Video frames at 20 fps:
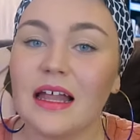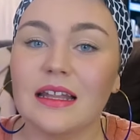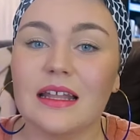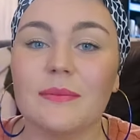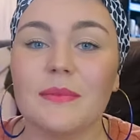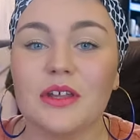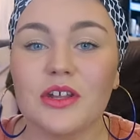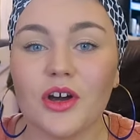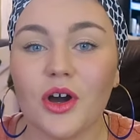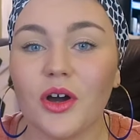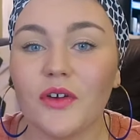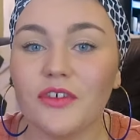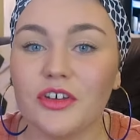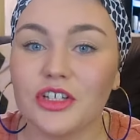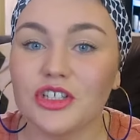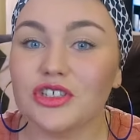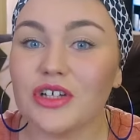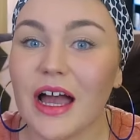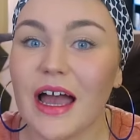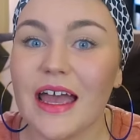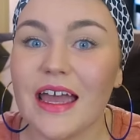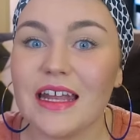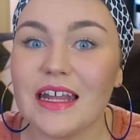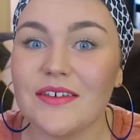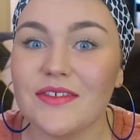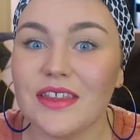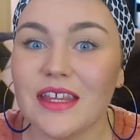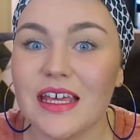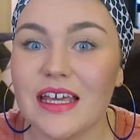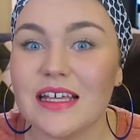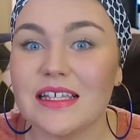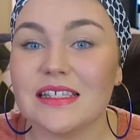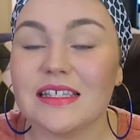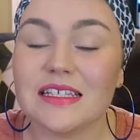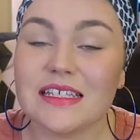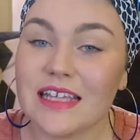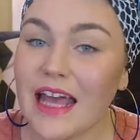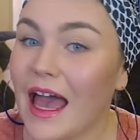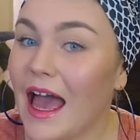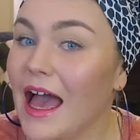Let me know if you try any of these.
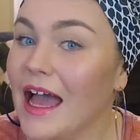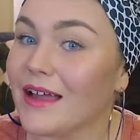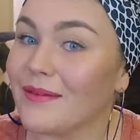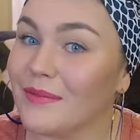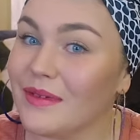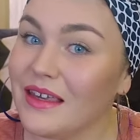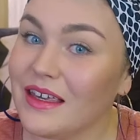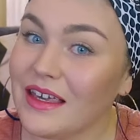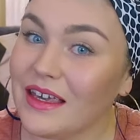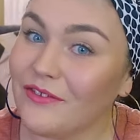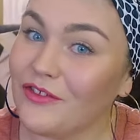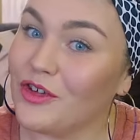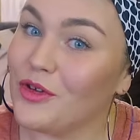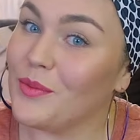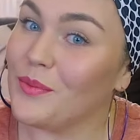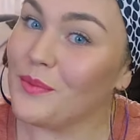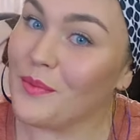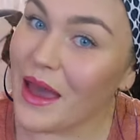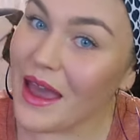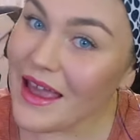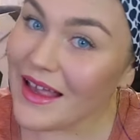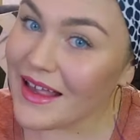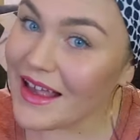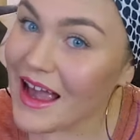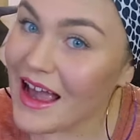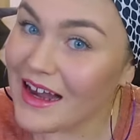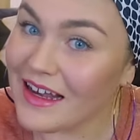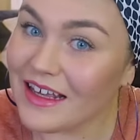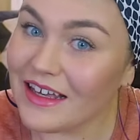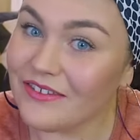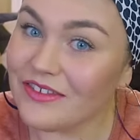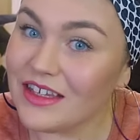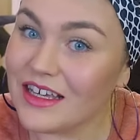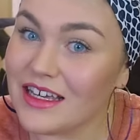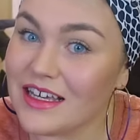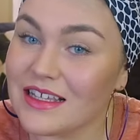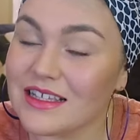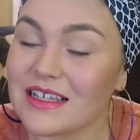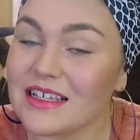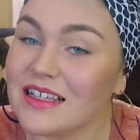Tag me if you make any of
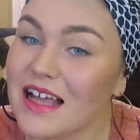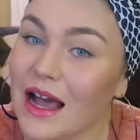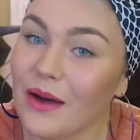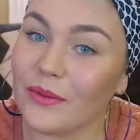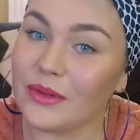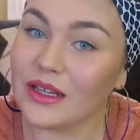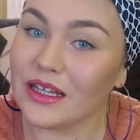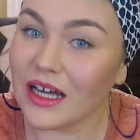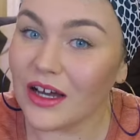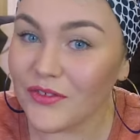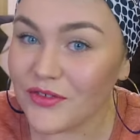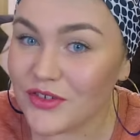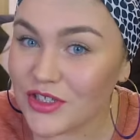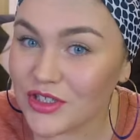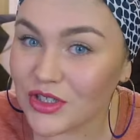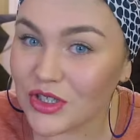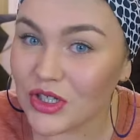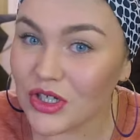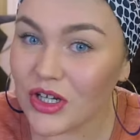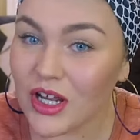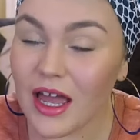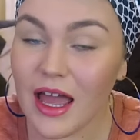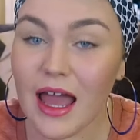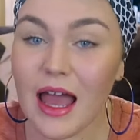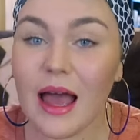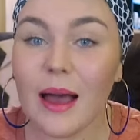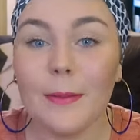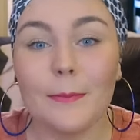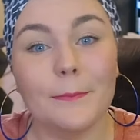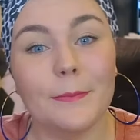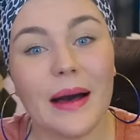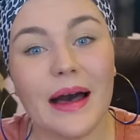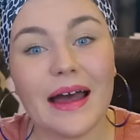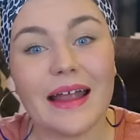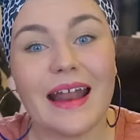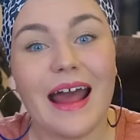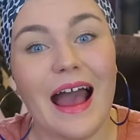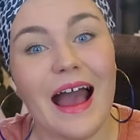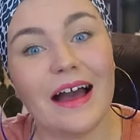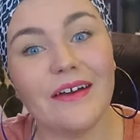these because I would love to.
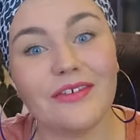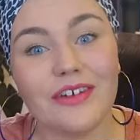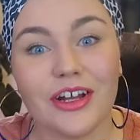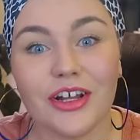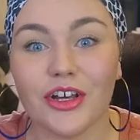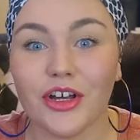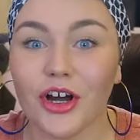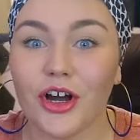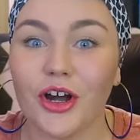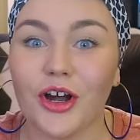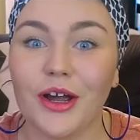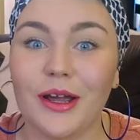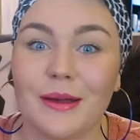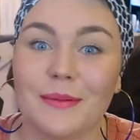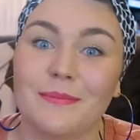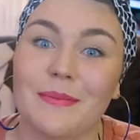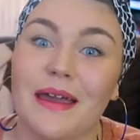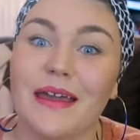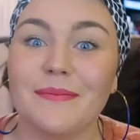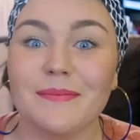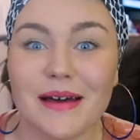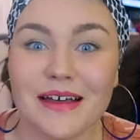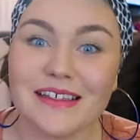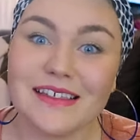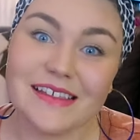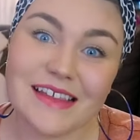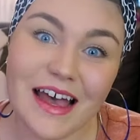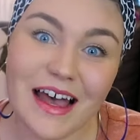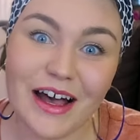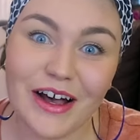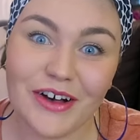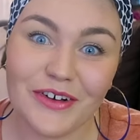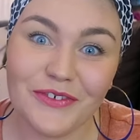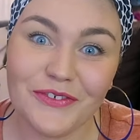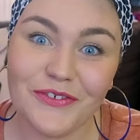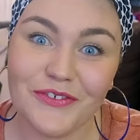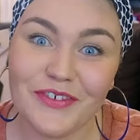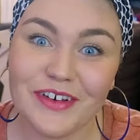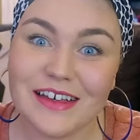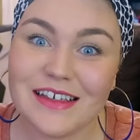But I've got to go make
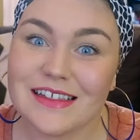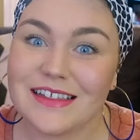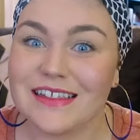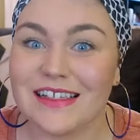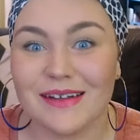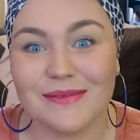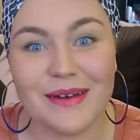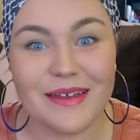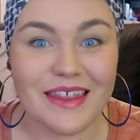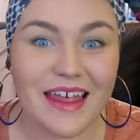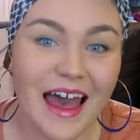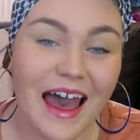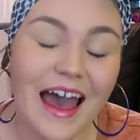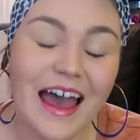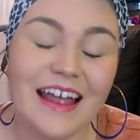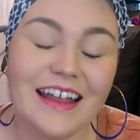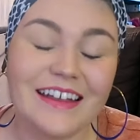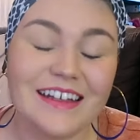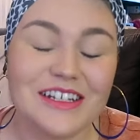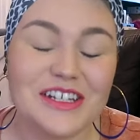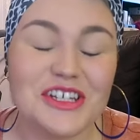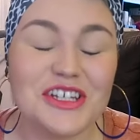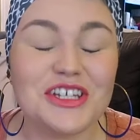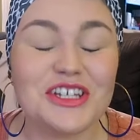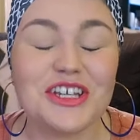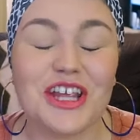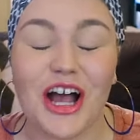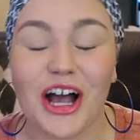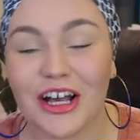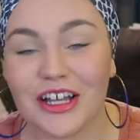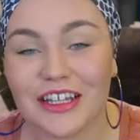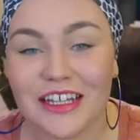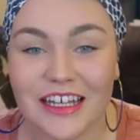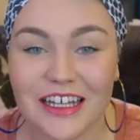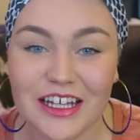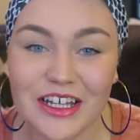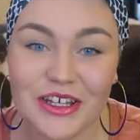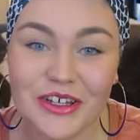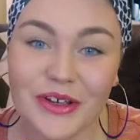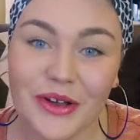myself some of that
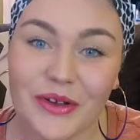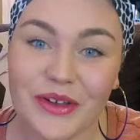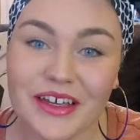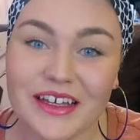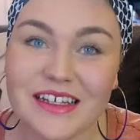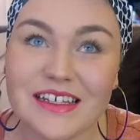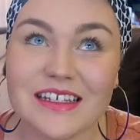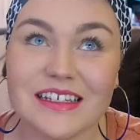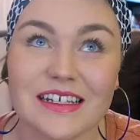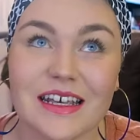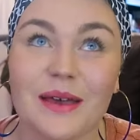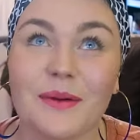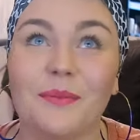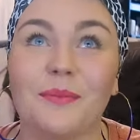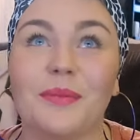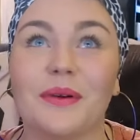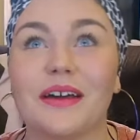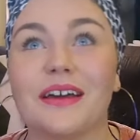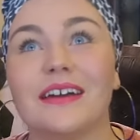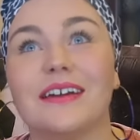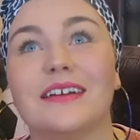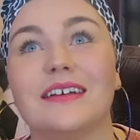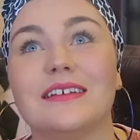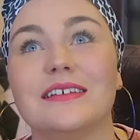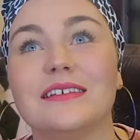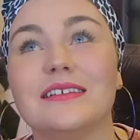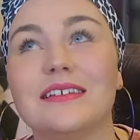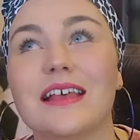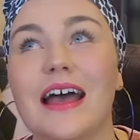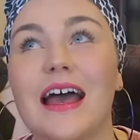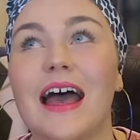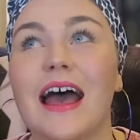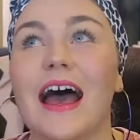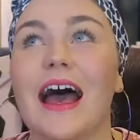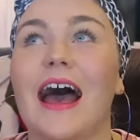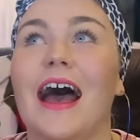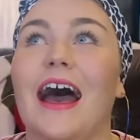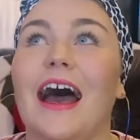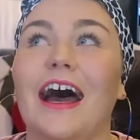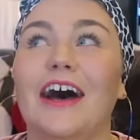chocolate yogurt dip because
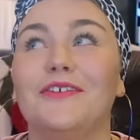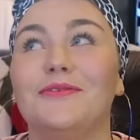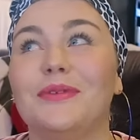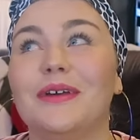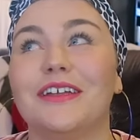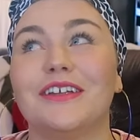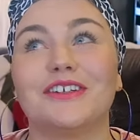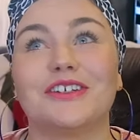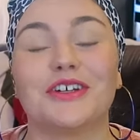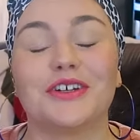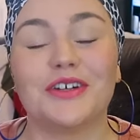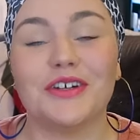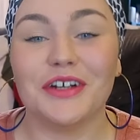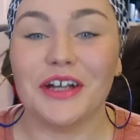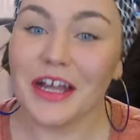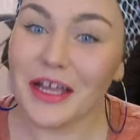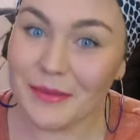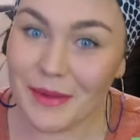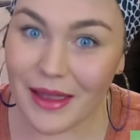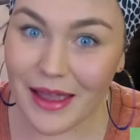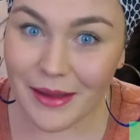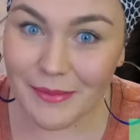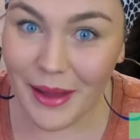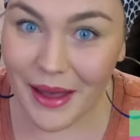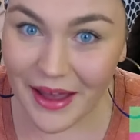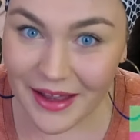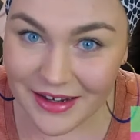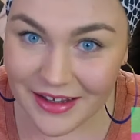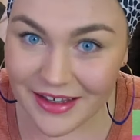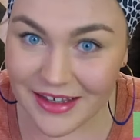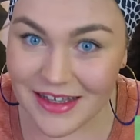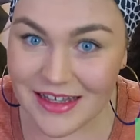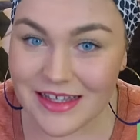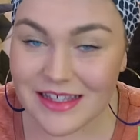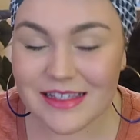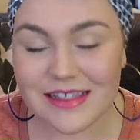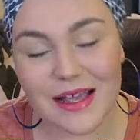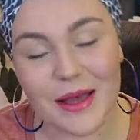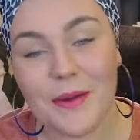I've been dreaming about it